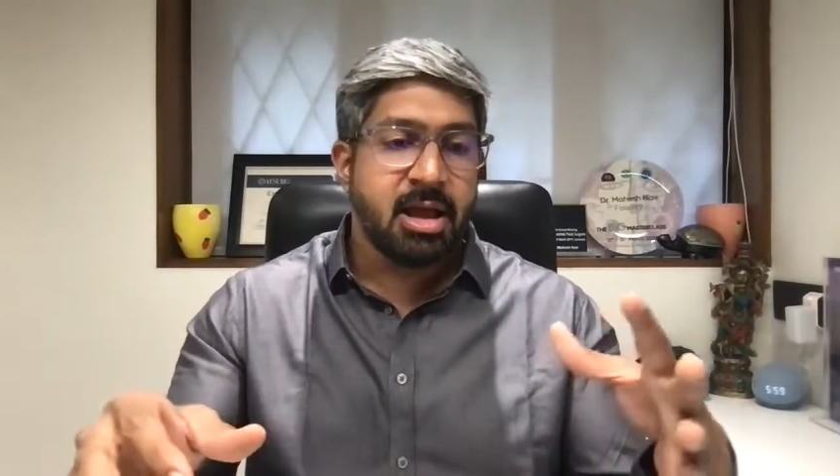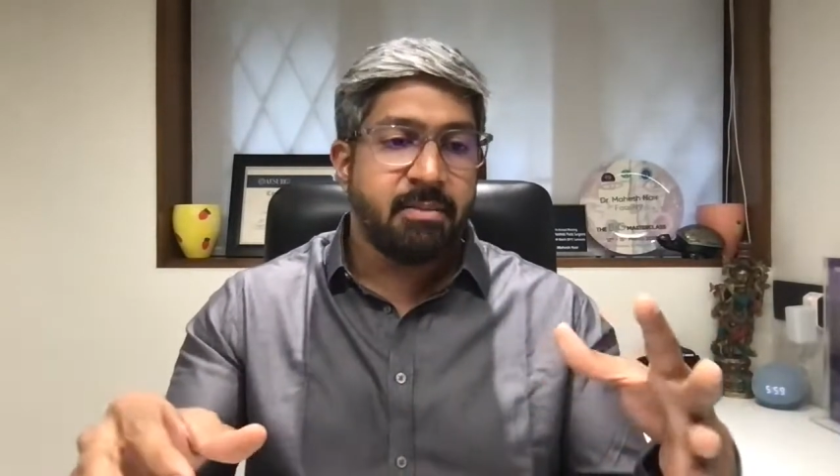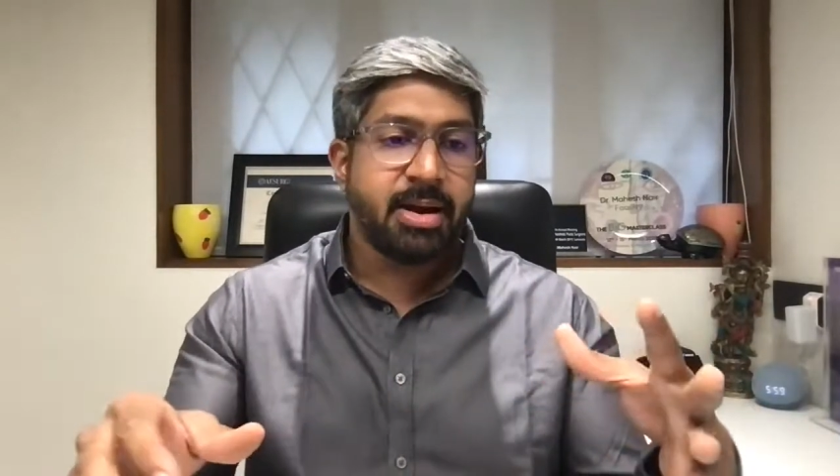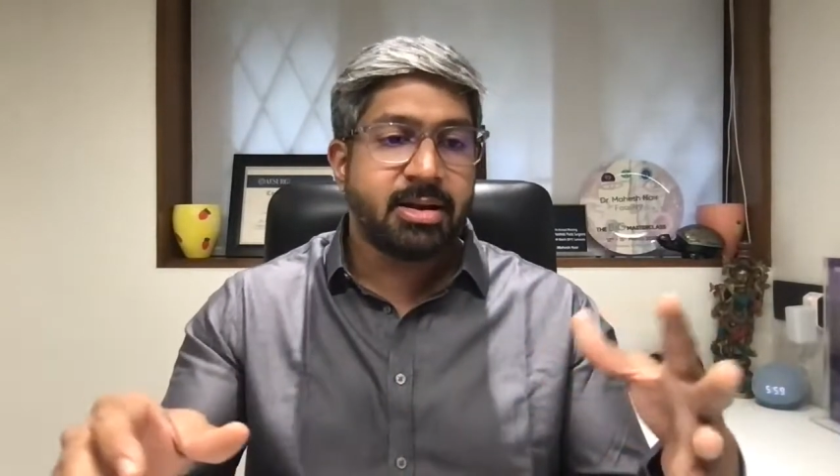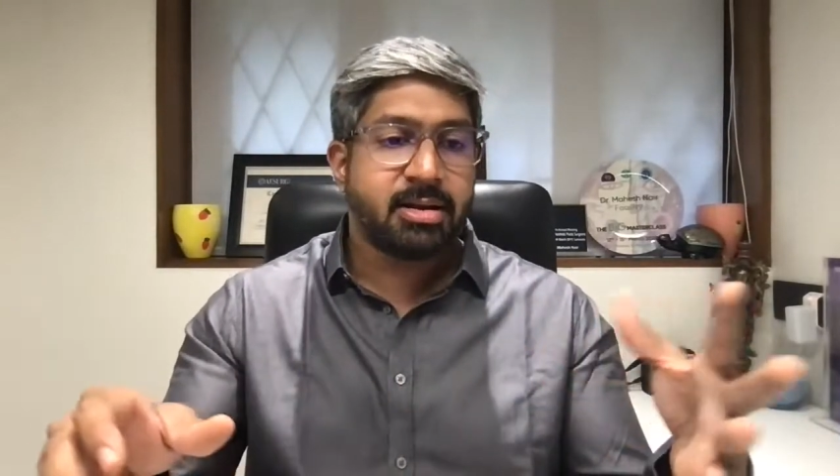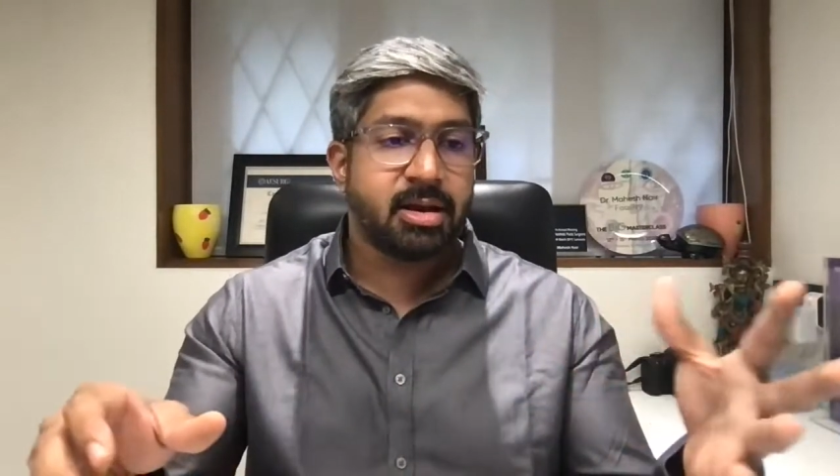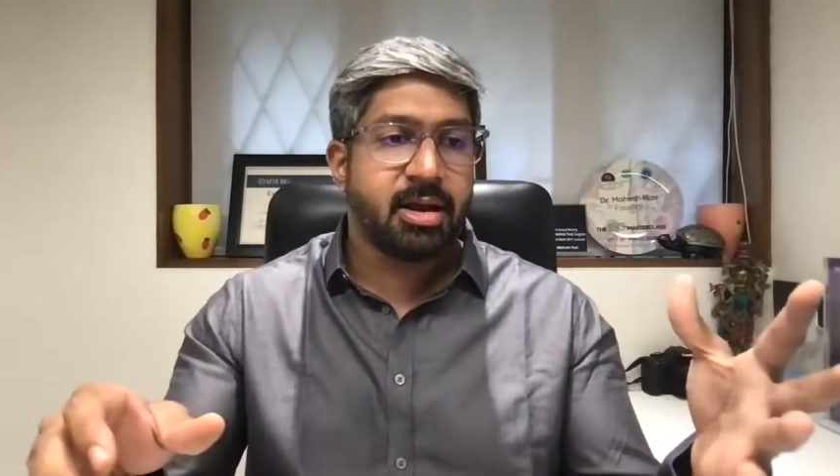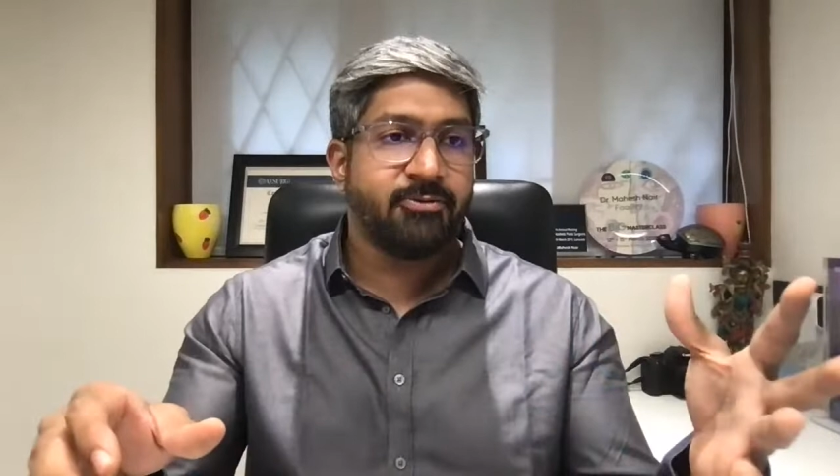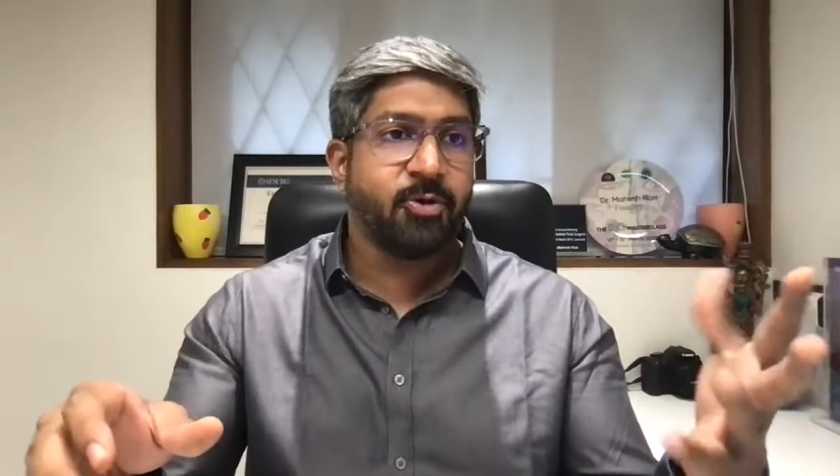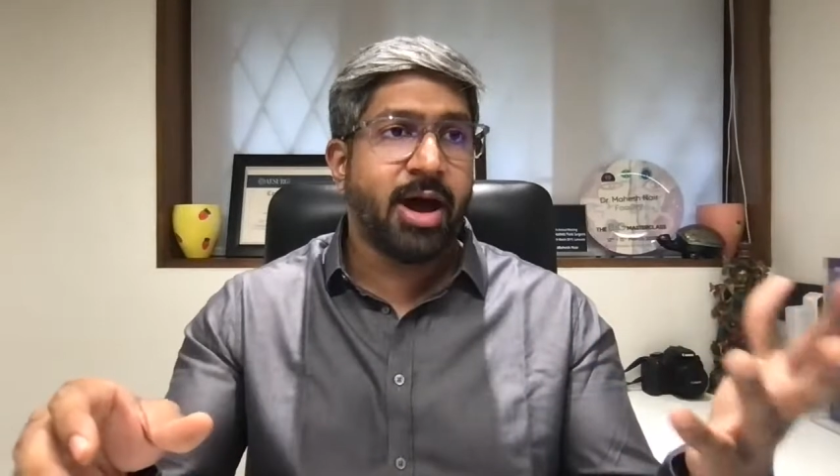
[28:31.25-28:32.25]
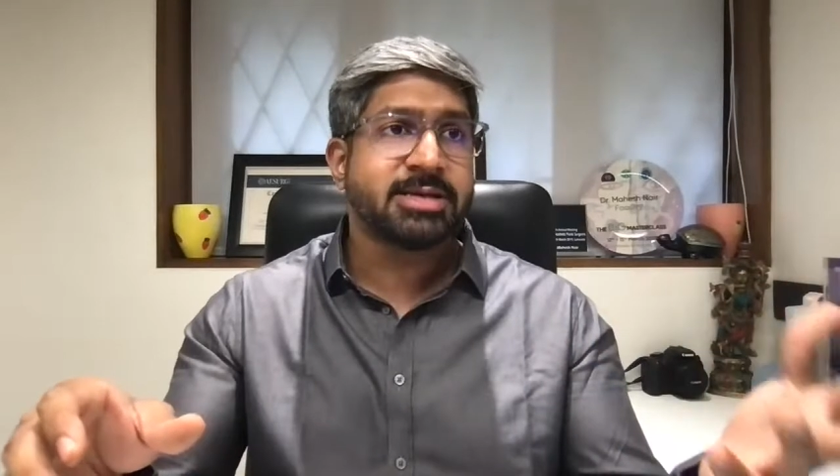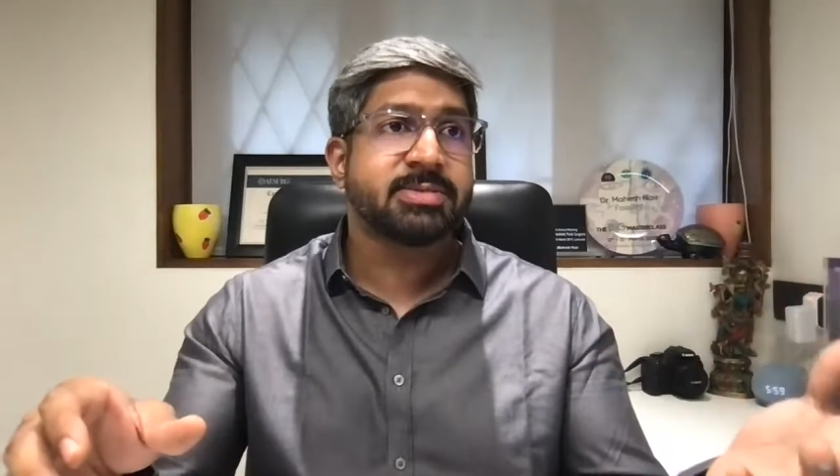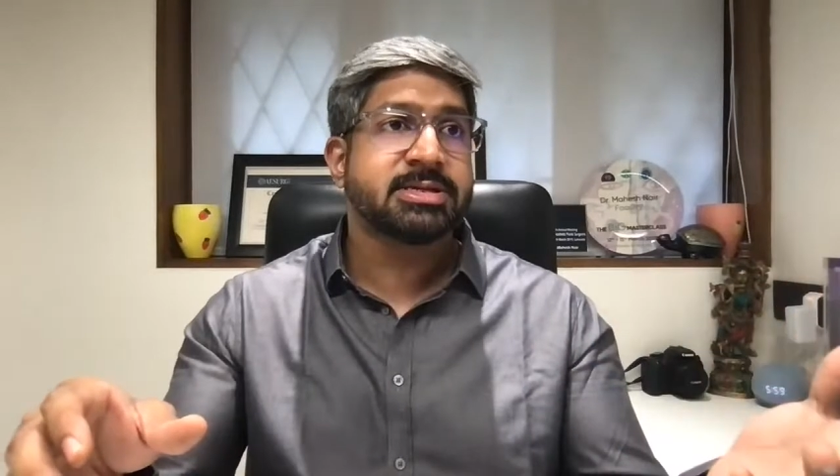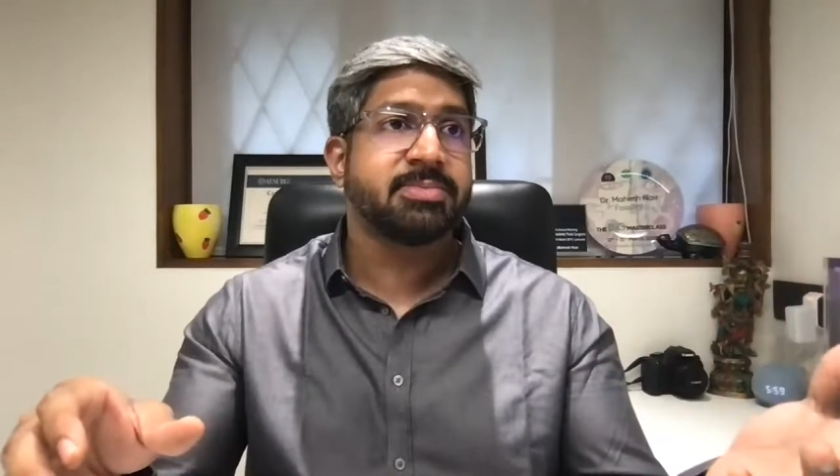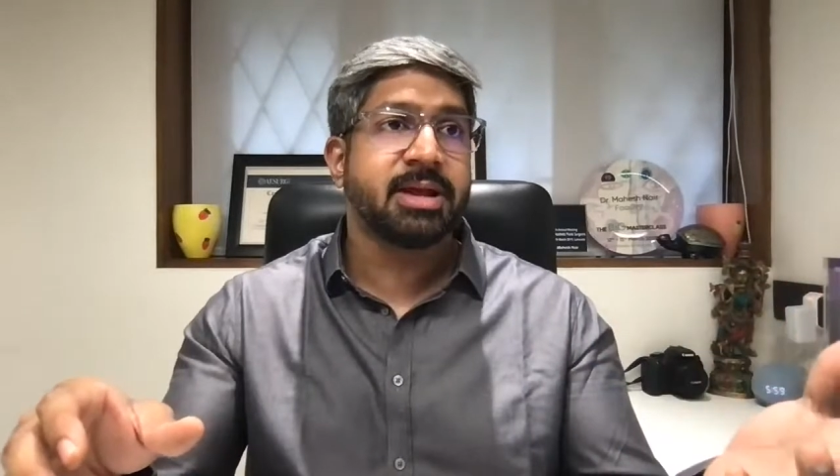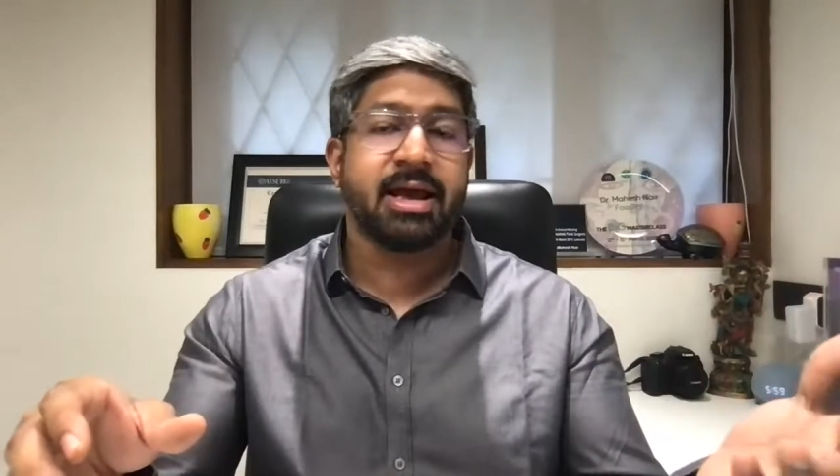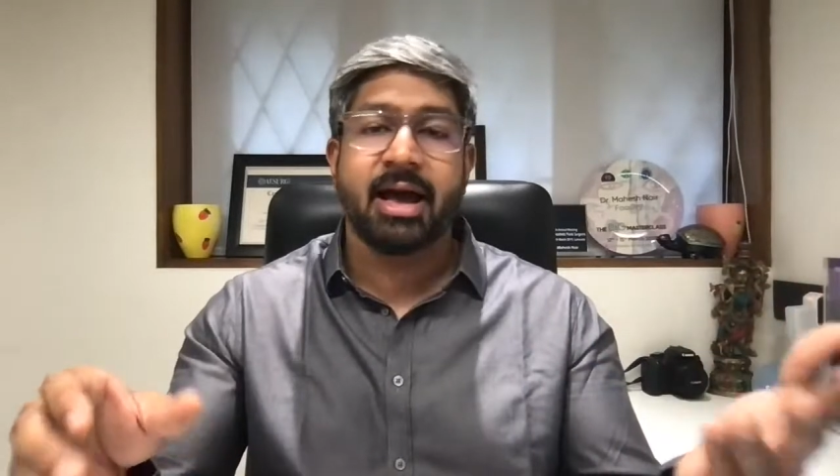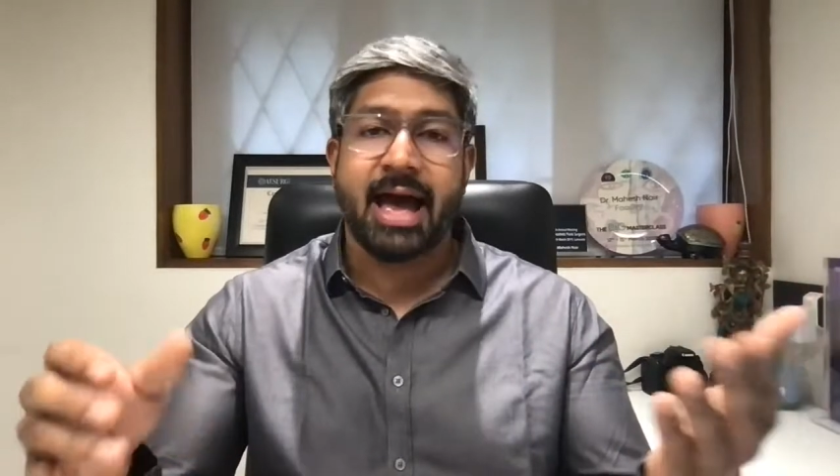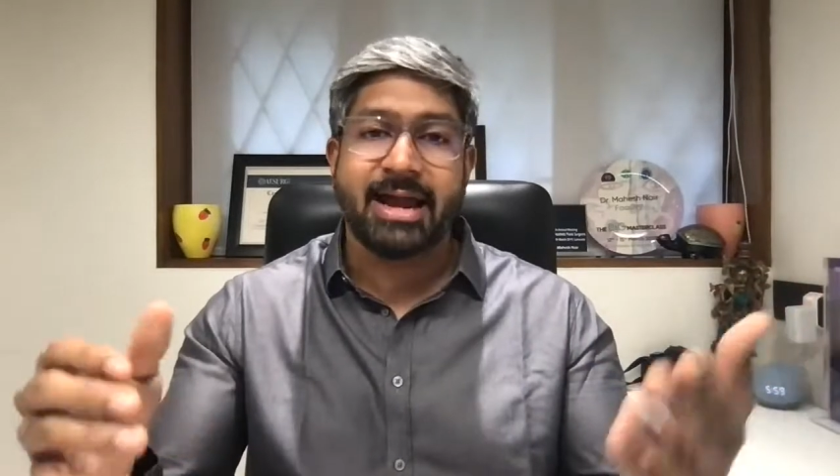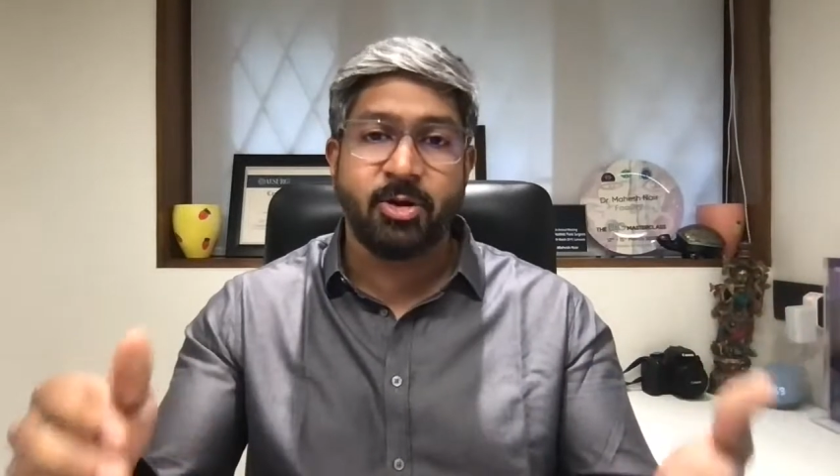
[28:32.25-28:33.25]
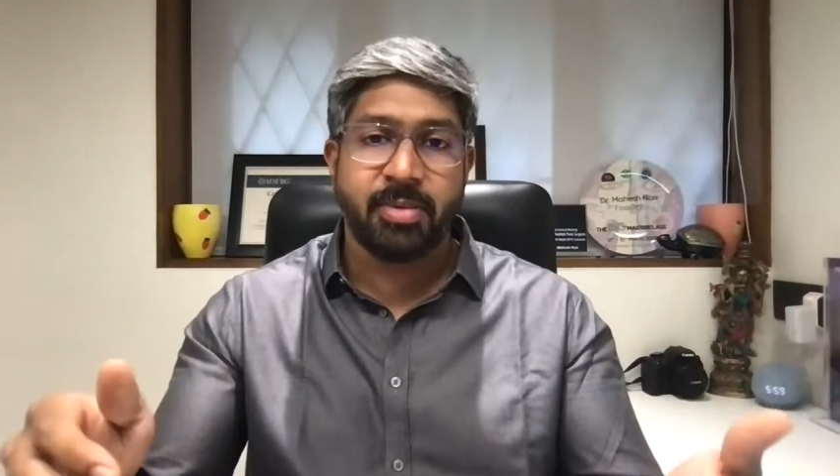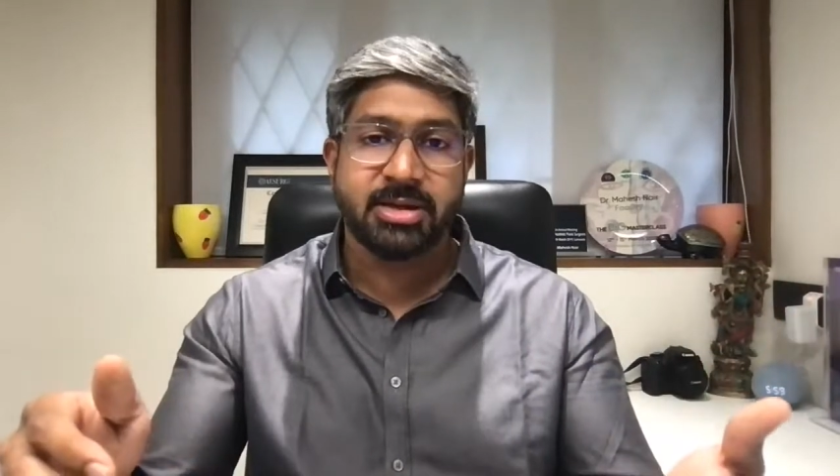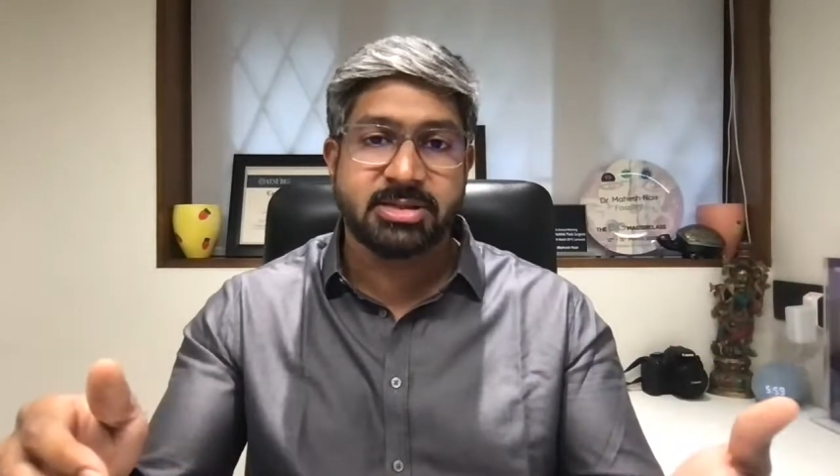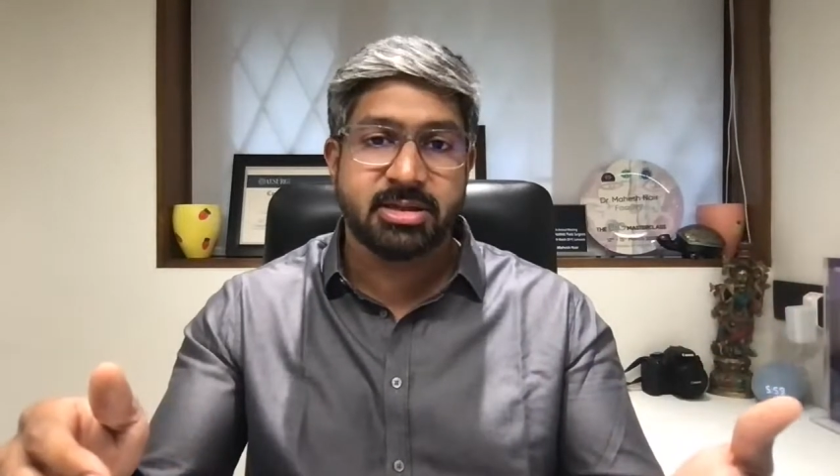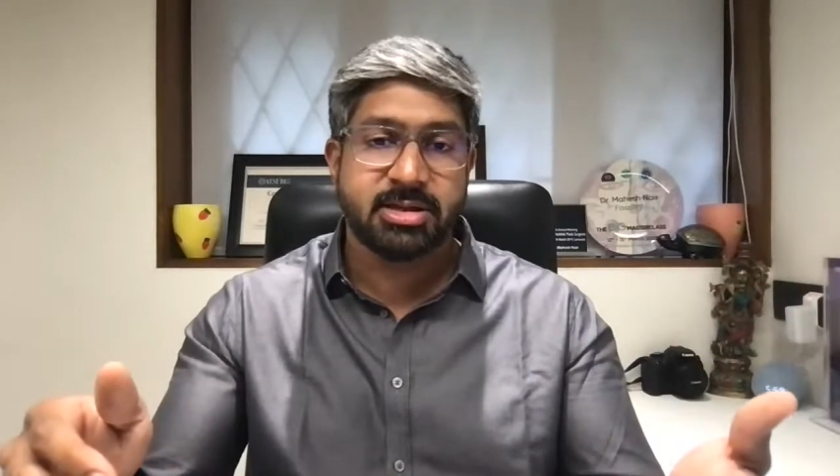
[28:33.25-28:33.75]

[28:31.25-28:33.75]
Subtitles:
But if you ask me something like a rhinoplasty,